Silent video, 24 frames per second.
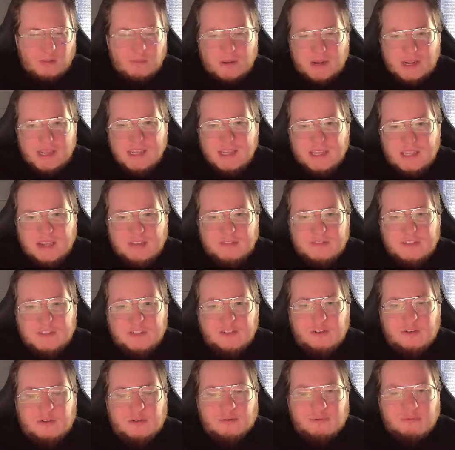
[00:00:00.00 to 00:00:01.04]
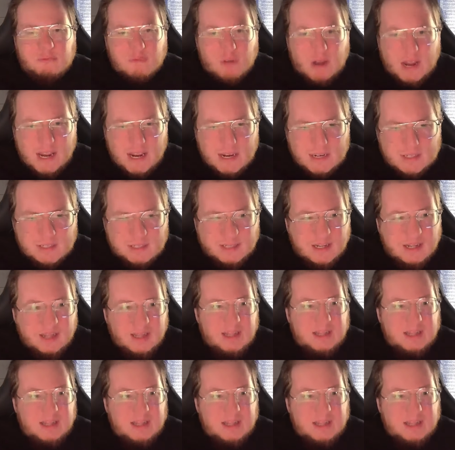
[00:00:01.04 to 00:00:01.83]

but he gives great